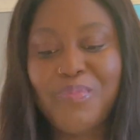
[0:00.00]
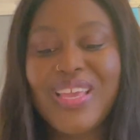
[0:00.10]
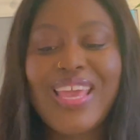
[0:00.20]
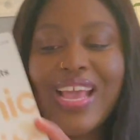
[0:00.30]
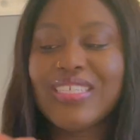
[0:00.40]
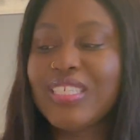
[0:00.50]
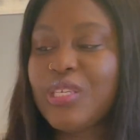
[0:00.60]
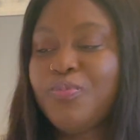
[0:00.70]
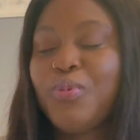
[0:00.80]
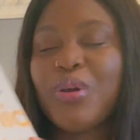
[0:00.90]
But yes, this
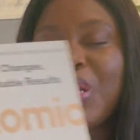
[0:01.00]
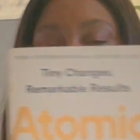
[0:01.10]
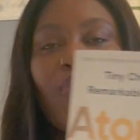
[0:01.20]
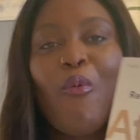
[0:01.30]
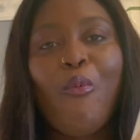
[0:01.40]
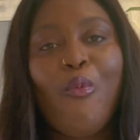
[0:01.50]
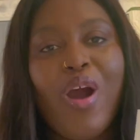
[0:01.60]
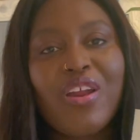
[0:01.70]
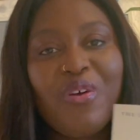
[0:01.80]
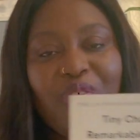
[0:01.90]
is book number
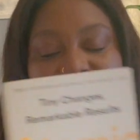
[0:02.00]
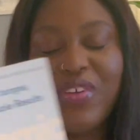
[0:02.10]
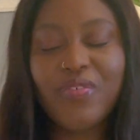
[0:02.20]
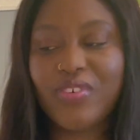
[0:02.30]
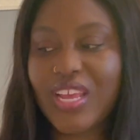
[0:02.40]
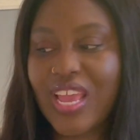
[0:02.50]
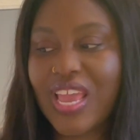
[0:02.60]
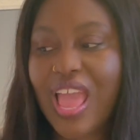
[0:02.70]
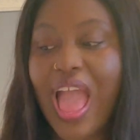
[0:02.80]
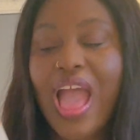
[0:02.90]
1 of 50,